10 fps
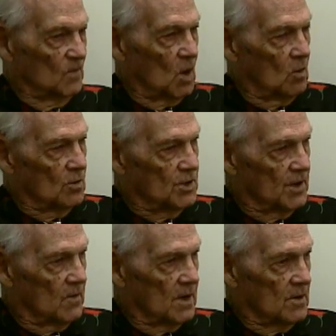No,
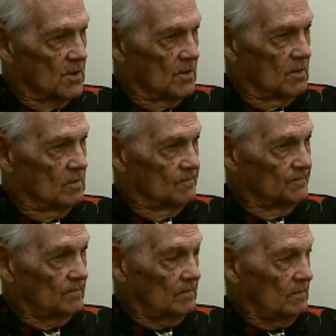she went to
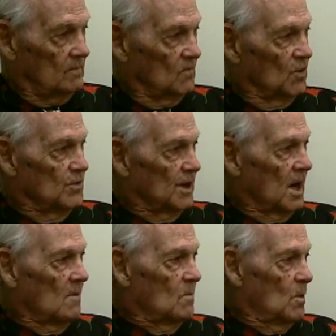
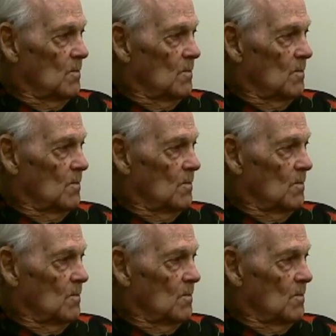Utah.